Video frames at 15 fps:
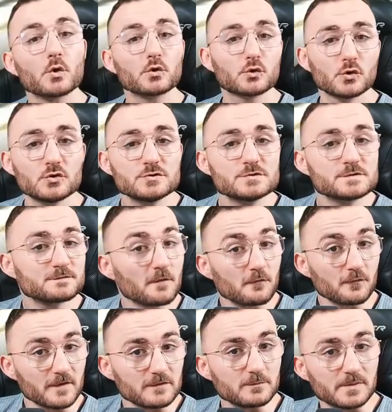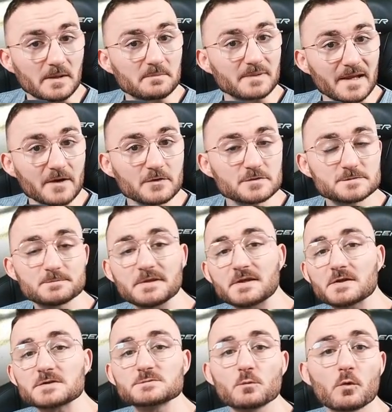Good news for free-to-play players,
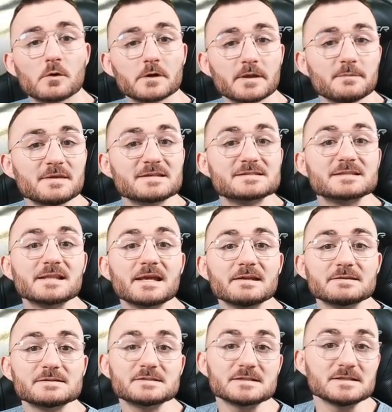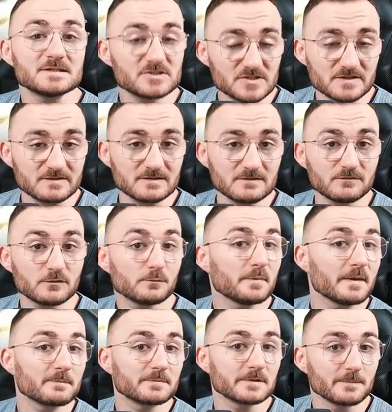because Wargaming's latest initiative to be
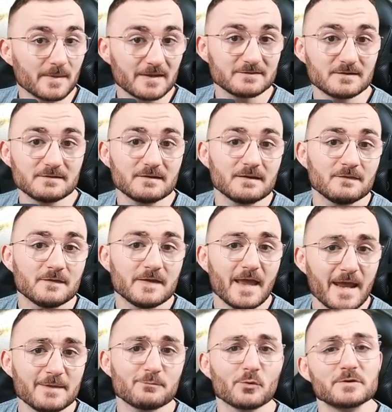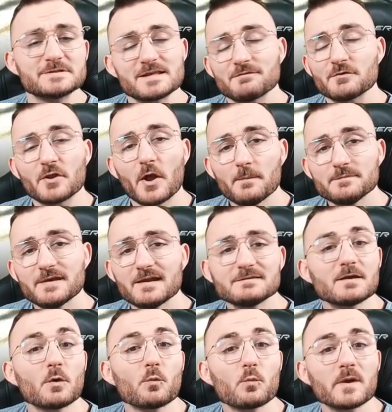implemented in the 8.7 update
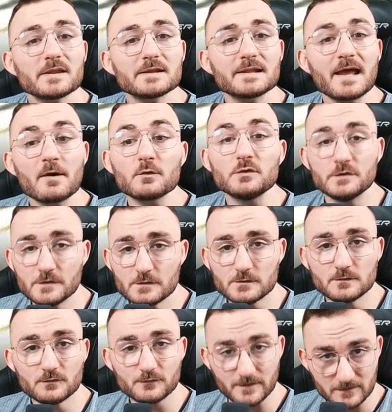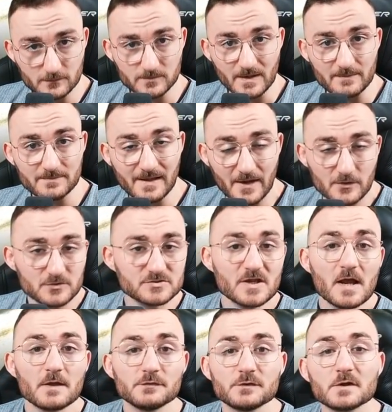will allow you, free-to-play players,
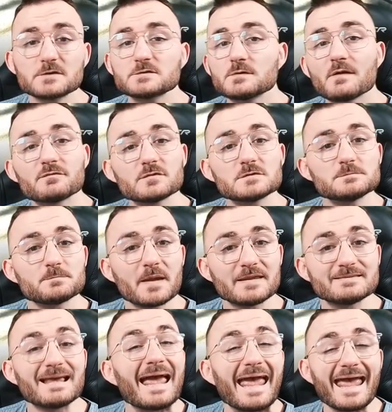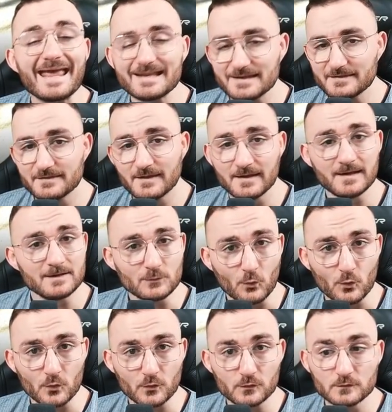not to have to spend anything in
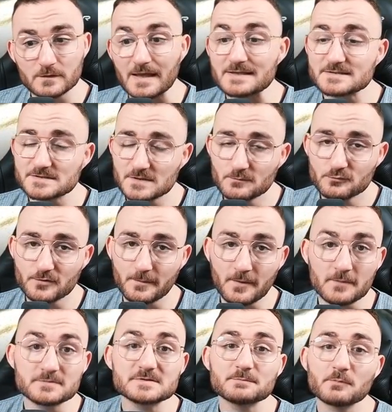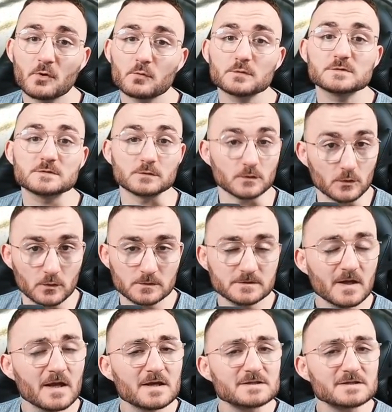order to get some premiums, but also gold.